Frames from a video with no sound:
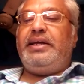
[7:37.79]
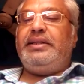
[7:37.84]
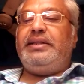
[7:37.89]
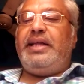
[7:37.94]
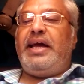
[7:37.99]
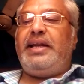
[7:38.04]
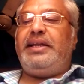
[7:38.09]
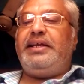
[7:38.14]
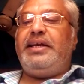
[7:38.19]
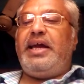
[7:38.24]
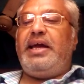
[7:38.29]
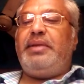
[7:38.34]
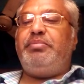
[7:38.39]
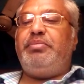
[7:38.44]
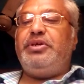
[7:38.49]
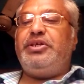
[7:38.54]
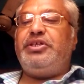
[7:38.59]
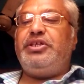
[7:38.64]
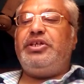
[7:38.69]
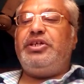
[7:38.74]
that can
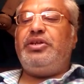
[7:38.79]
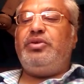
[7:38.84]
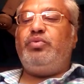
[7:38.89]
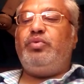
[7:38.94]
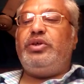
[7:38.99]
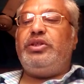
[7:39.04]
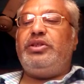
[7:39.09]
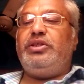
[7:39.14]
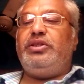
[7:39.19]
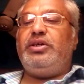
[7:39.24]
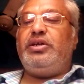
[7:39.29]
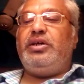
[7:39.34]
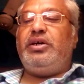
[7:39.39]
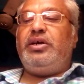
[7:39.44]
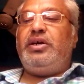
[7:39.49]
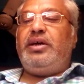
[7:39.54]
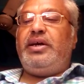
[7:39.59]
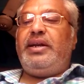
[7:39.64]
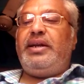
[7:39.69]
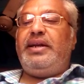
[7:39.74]
be seen with the
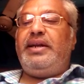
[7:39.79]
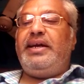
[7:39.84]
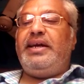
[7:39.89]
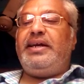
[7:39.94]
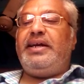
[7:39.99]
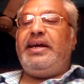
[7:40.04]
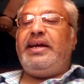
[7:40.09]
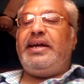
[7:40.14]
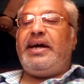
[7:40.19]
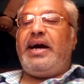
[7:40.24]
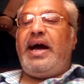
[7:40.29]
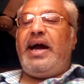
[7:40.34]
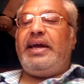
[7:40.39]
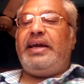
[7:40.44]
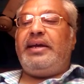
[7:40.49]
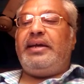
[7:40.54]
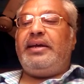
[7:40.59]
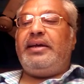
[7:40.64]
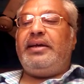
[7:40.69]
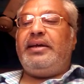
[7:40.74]
naked
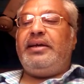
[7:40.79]
eye.